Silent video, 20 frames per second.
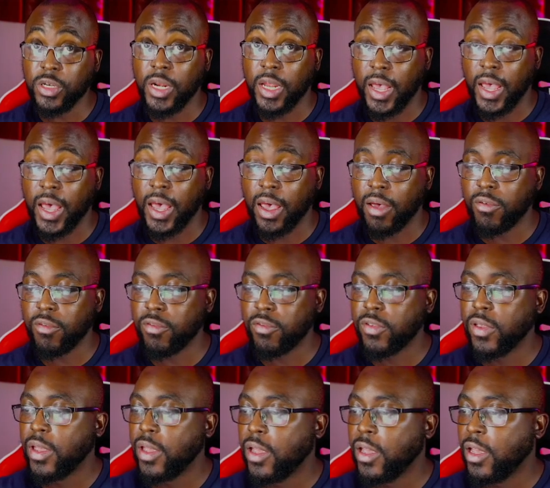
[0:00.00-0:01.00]
have,
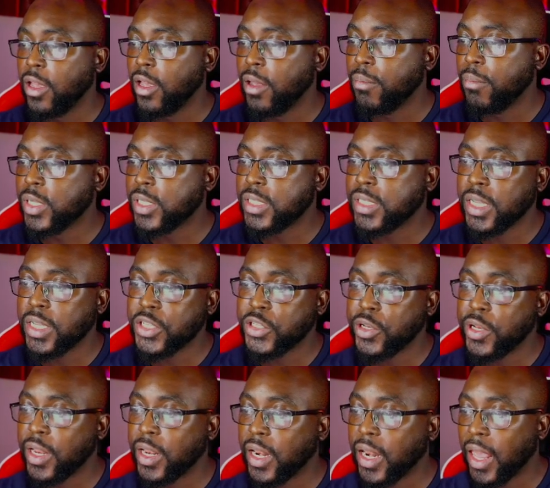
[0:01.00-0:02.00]
but since you
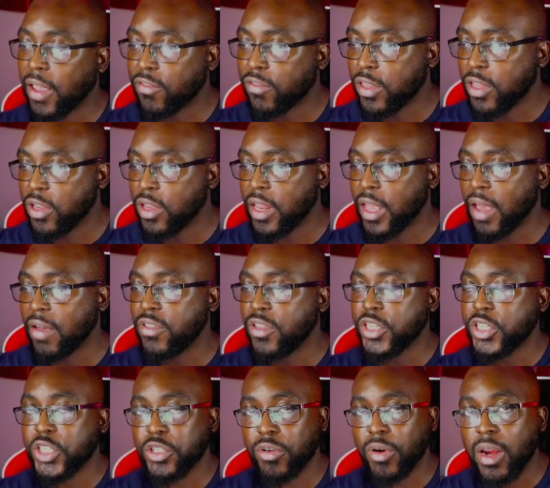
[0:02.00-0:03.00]
didn't have, you didn't have the
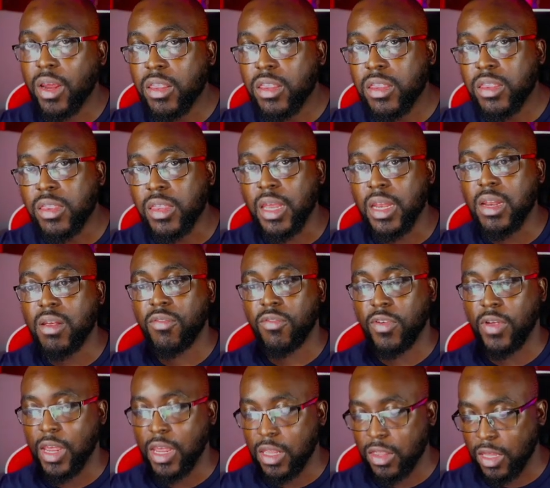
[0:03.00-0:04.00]
strength and the
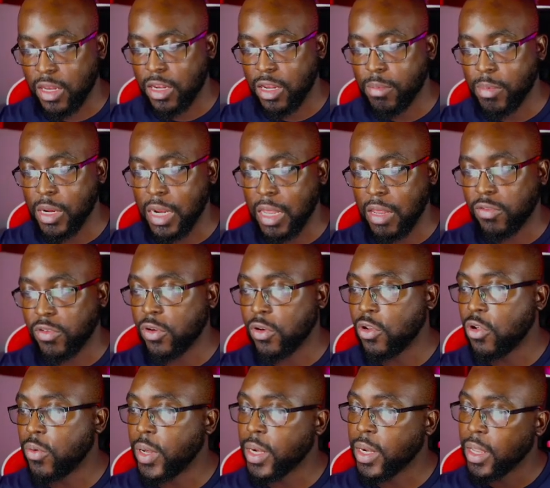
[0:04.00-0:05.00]
faith and the belief to
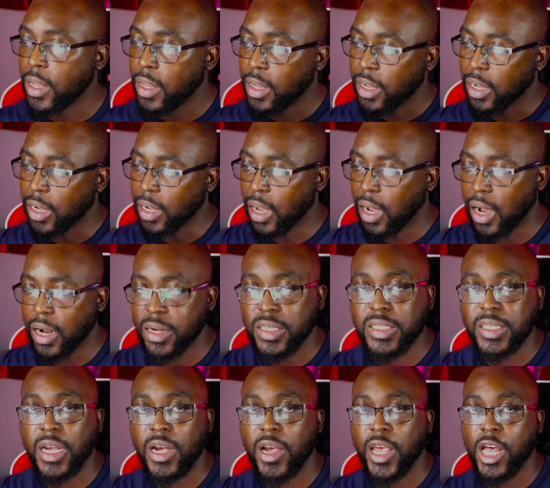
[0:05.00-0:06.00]
do it, God is
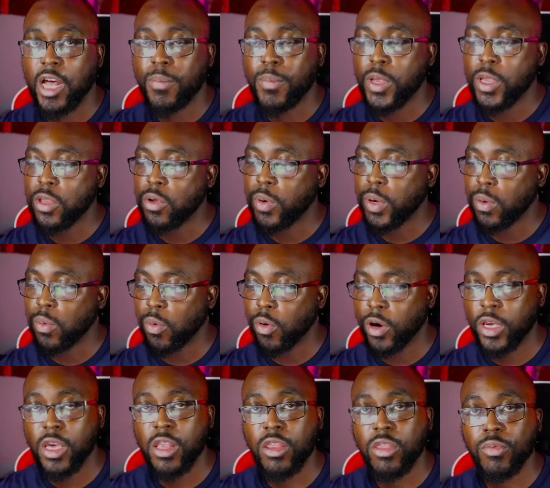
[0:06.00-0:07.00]
now helping you and
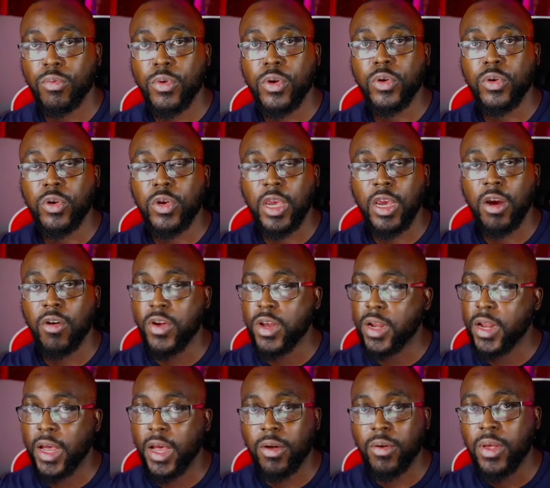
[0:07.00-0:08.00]
working through you to carry it
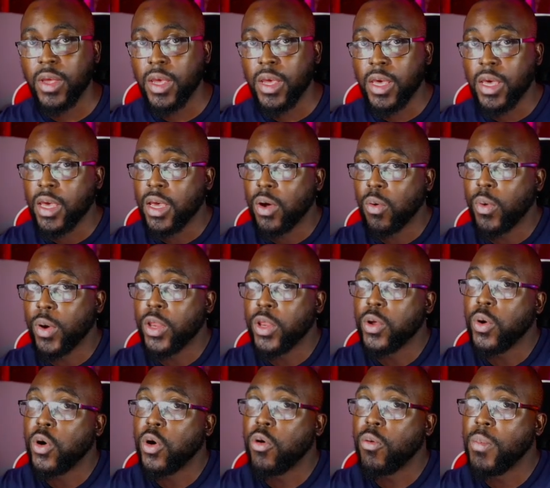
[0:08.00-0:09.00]
out. When you
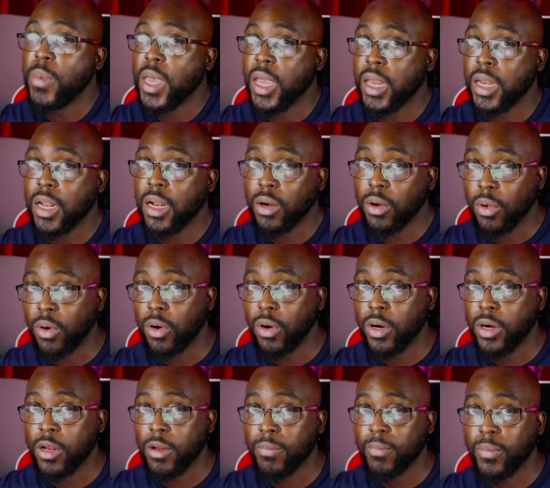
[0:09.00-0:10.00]
obey the
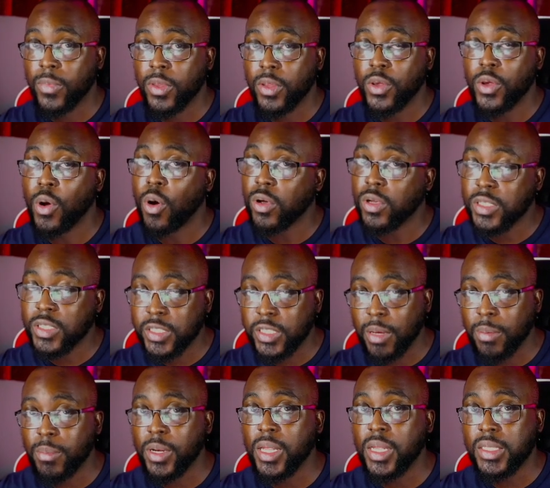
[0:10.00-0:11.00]
Lord, you are
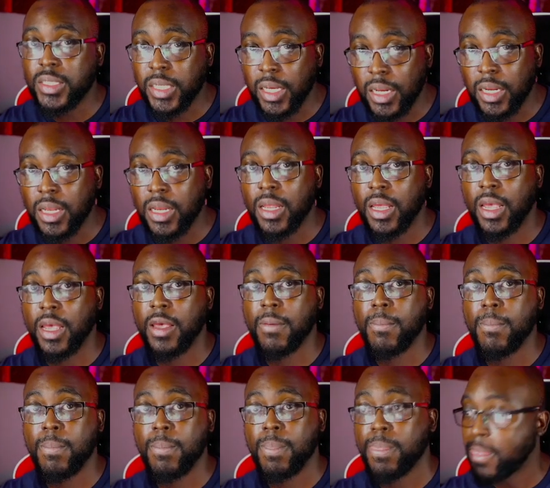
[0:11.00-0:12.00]
simply telling
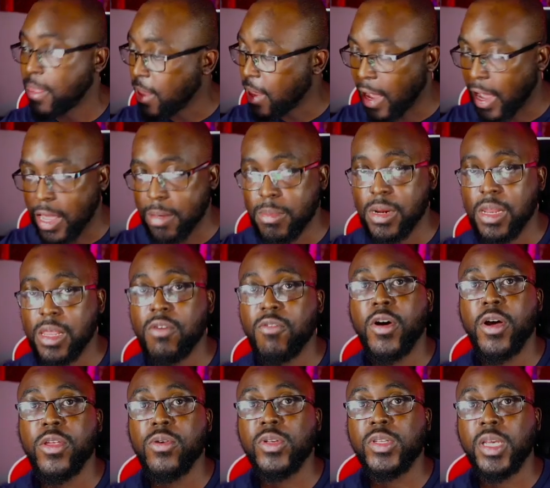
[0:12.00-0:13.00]
Him, I believe
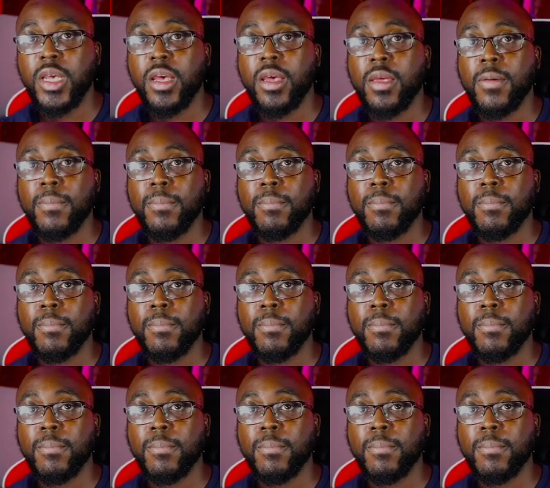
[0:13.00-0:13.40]
what you say.